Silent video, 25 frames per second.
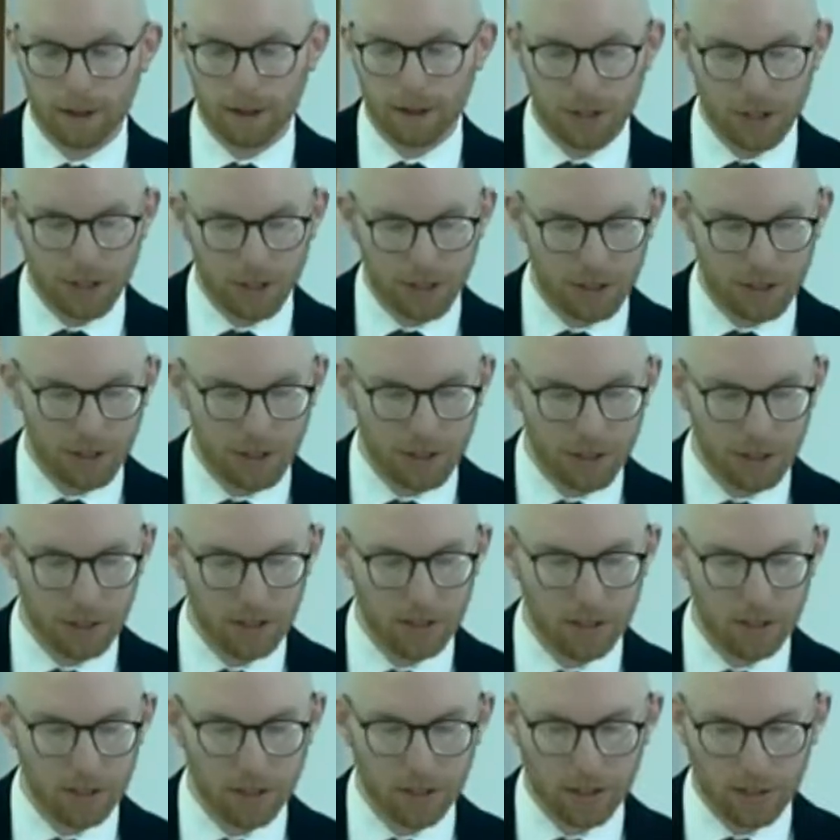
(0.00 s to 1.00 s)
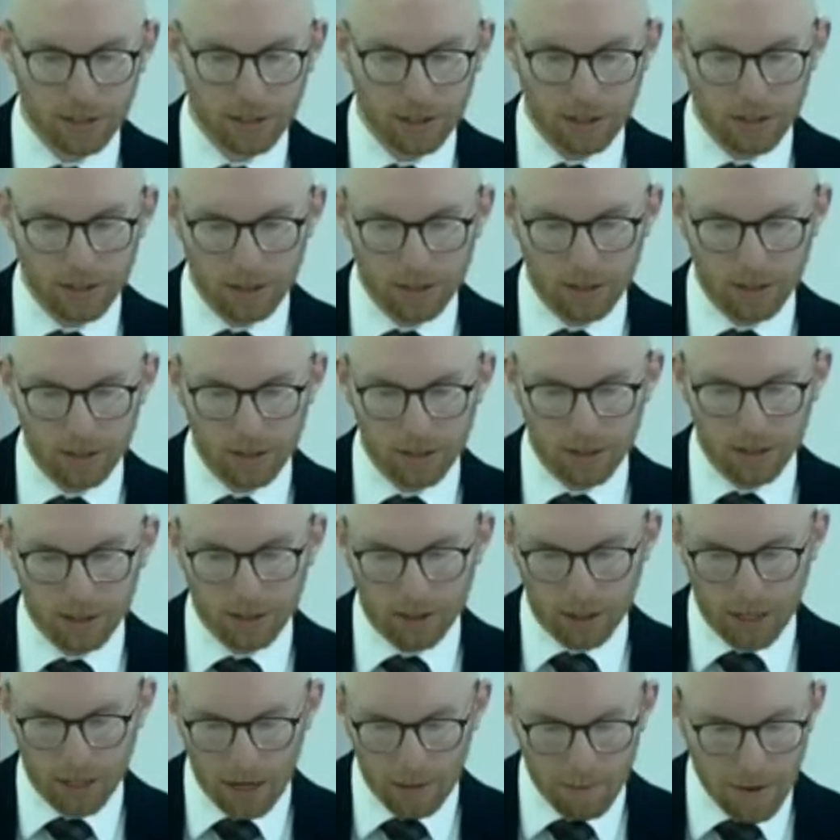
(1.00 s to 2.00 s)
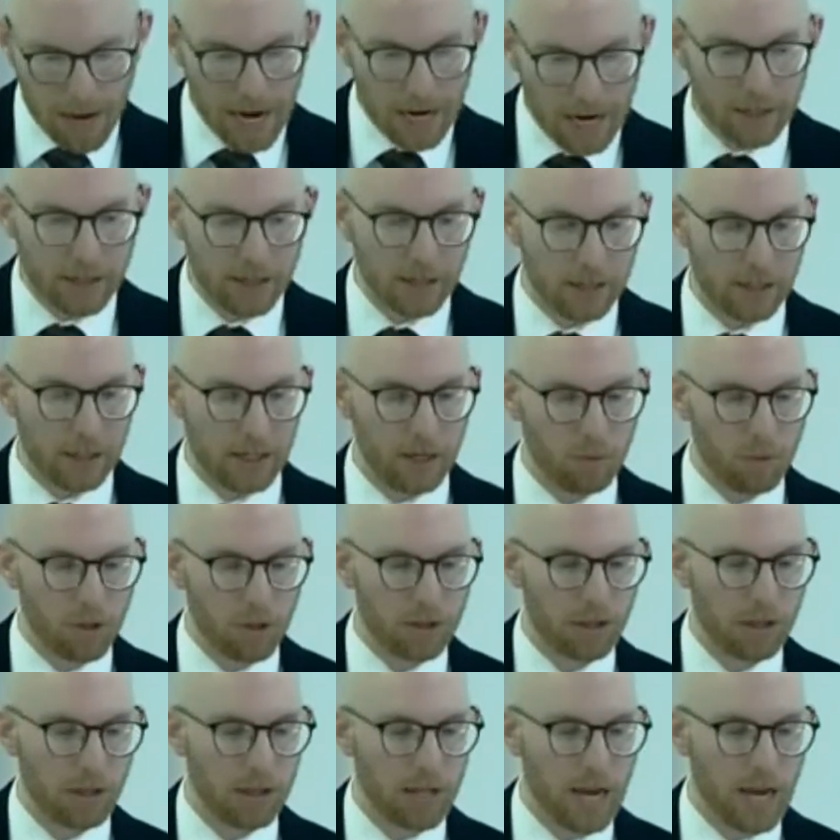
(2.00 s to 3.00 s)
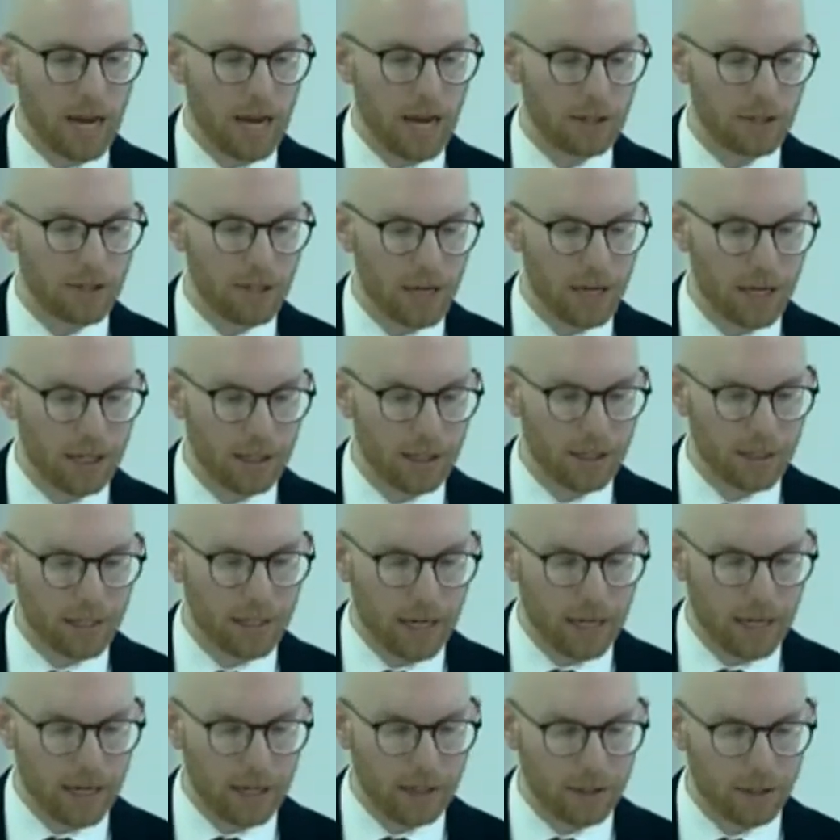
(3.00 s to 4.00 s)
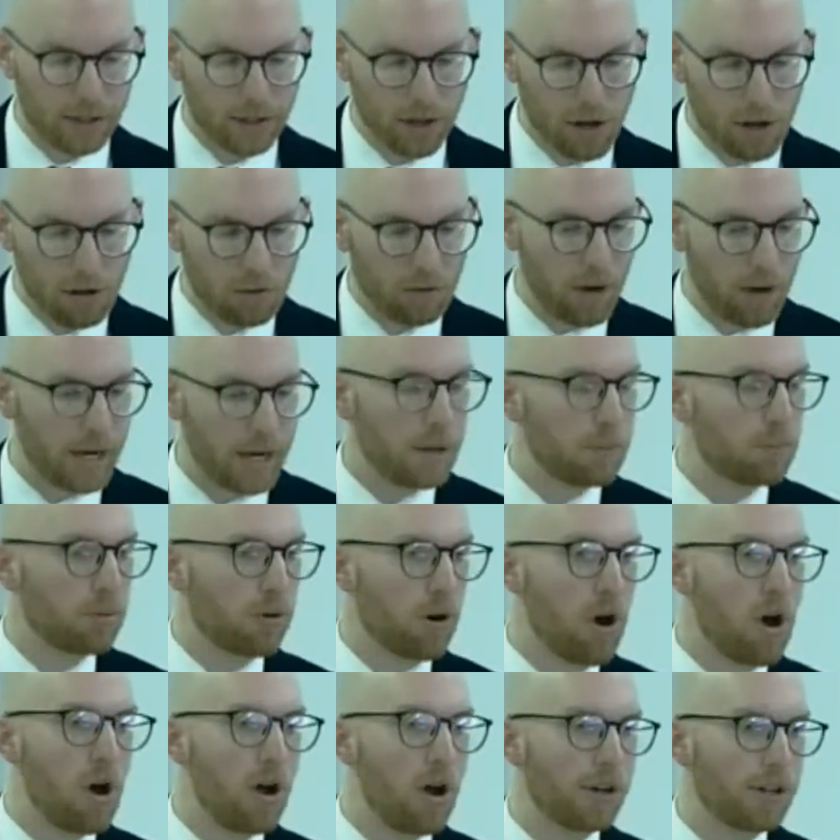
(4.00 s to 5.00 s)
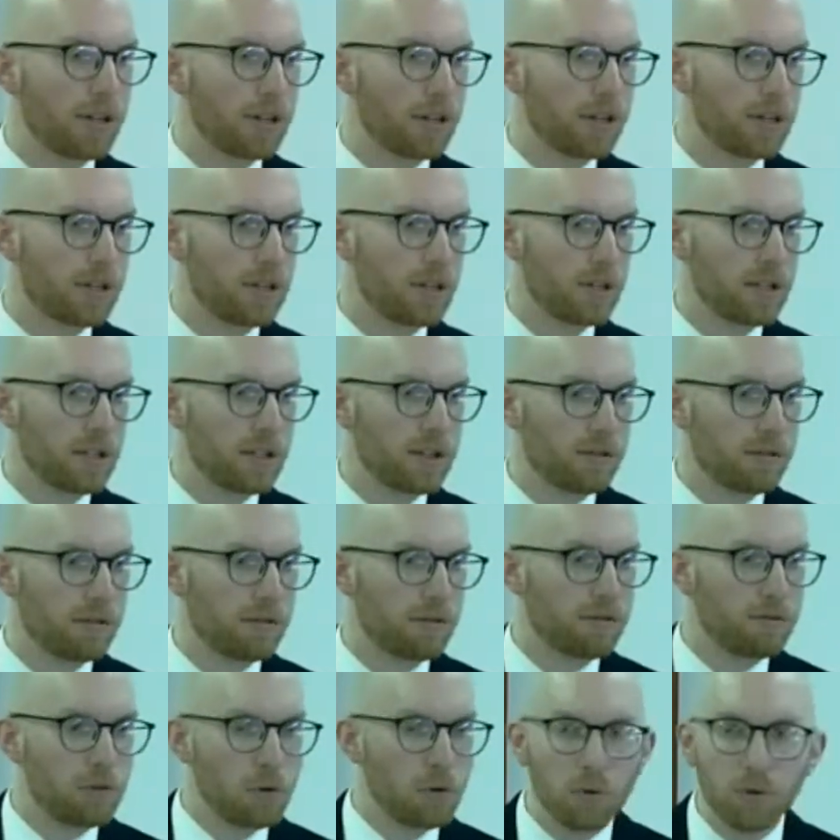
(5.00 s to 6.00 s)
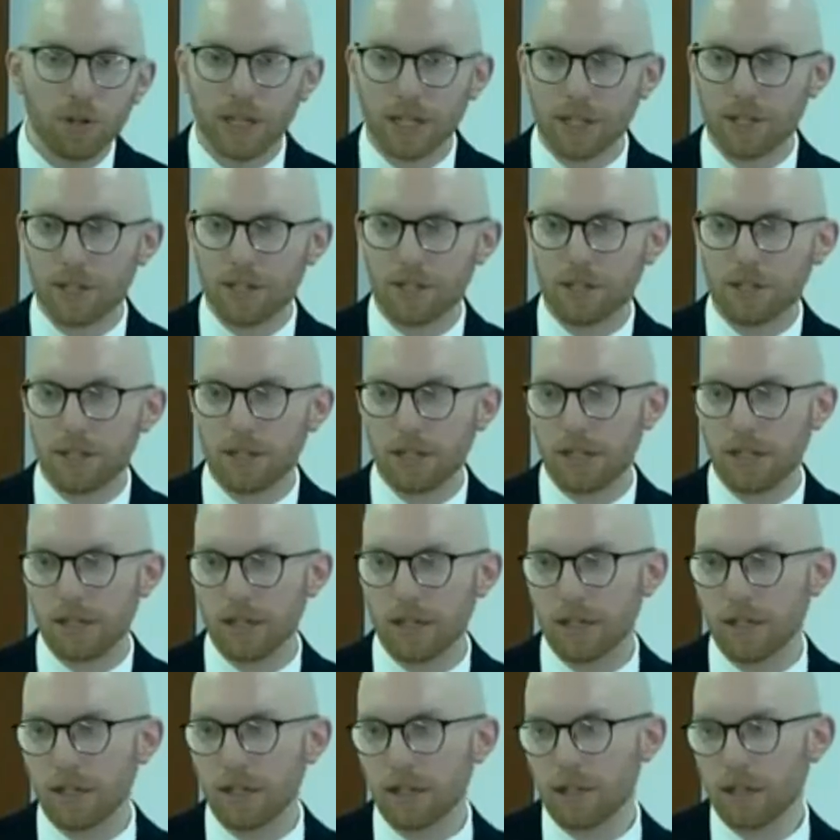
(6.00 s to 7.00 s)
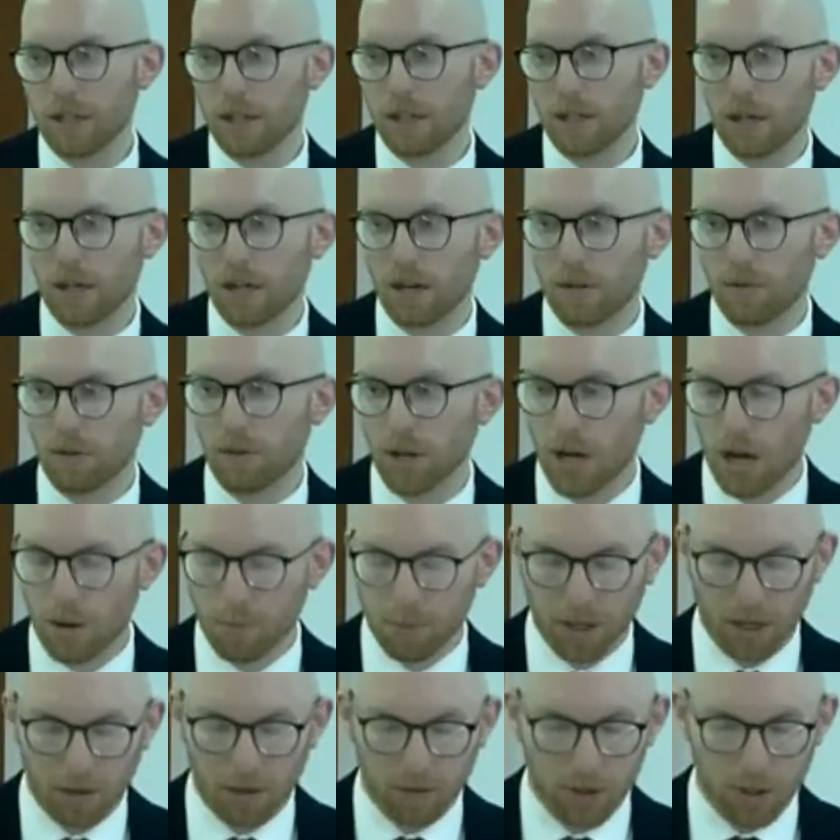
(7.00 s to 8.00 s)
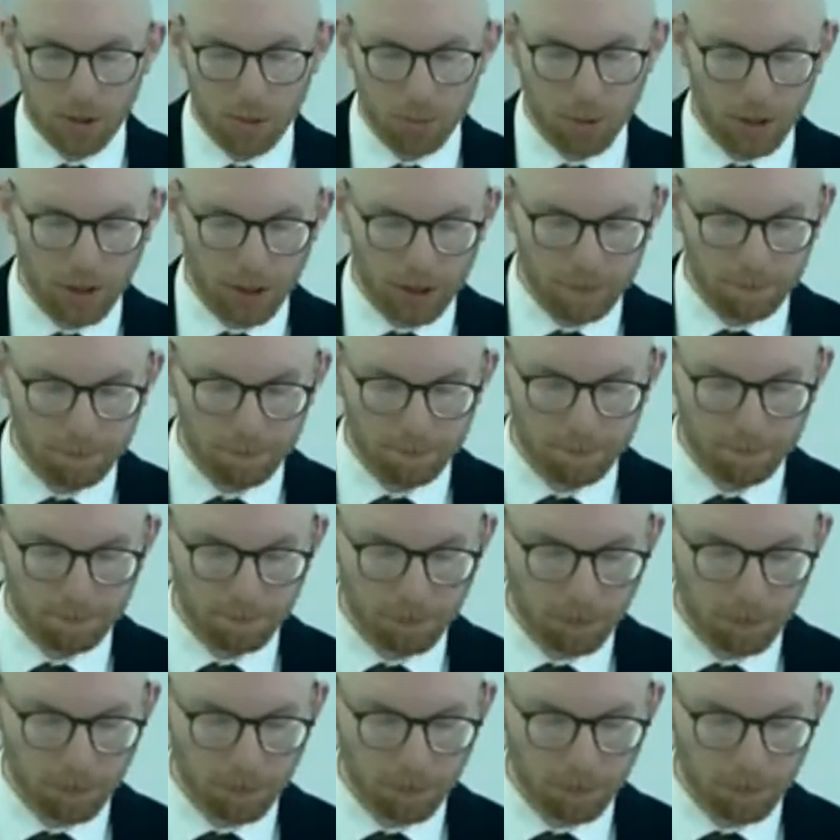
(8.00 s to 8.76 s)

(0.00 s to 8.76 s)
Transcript: This is climactically what the last days has already brought the fullness of the coming of the Spirit.